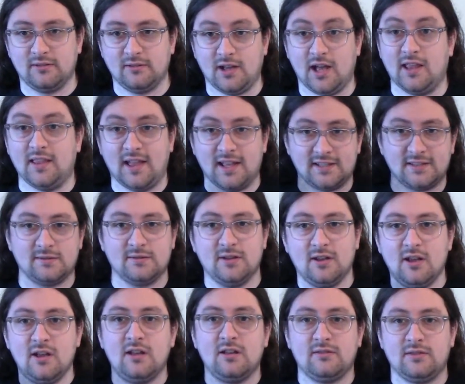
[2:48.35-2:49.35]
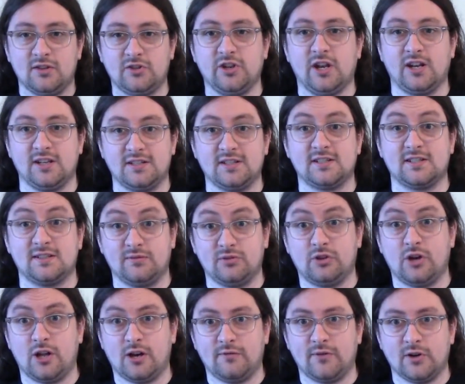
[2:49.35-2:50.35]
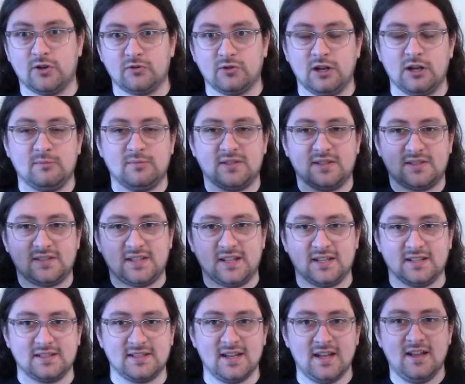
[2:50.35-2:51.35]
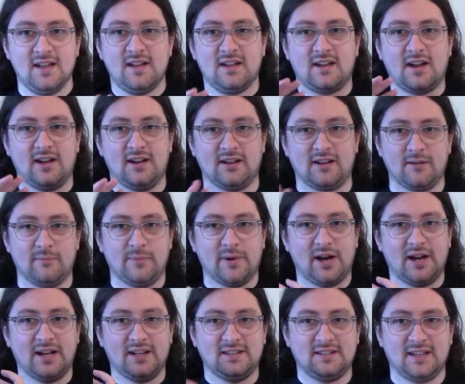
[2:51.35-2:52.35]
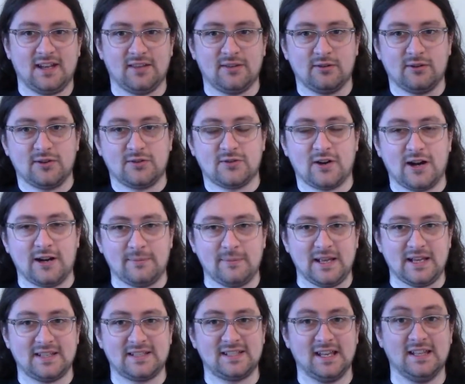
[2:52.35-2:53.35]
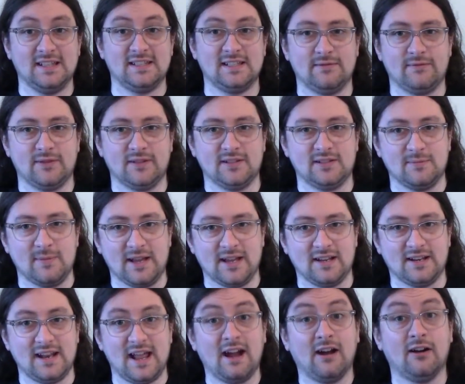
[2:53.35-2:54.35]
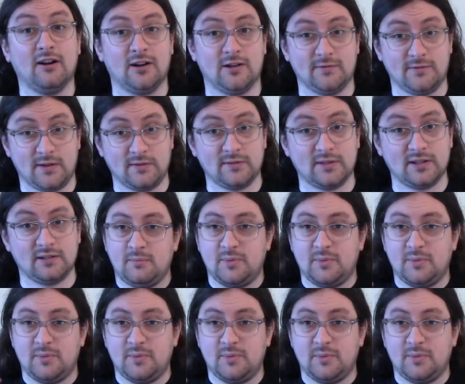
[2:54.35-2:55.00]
And that's the genesis of a lot of our dreams, is things kind of combining together to try to make sense of it, to make a narrative of it.